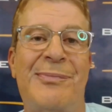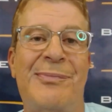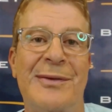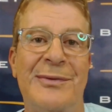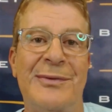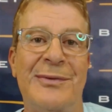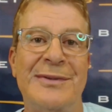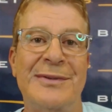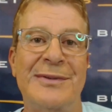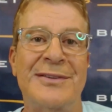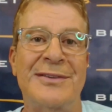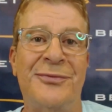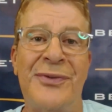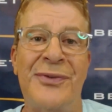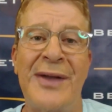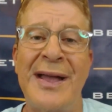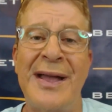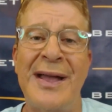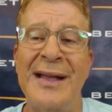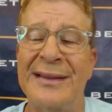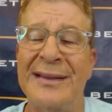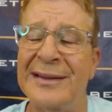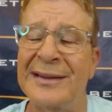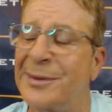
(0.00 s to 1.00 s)
Because the fact of
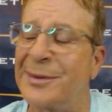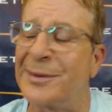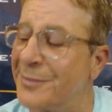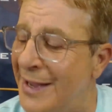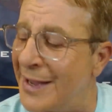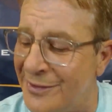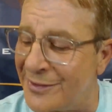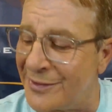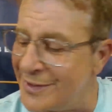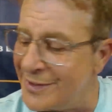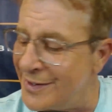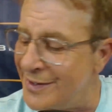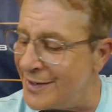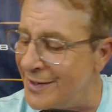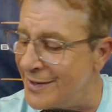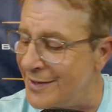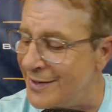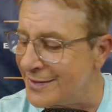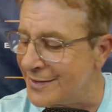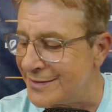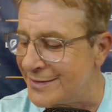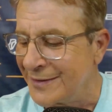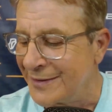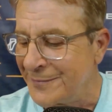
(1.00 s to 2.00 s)
the matter is,
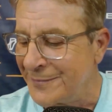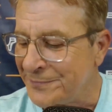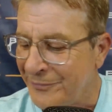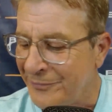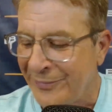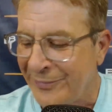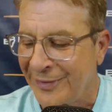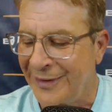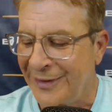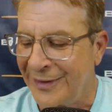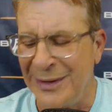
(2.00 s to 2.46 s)
he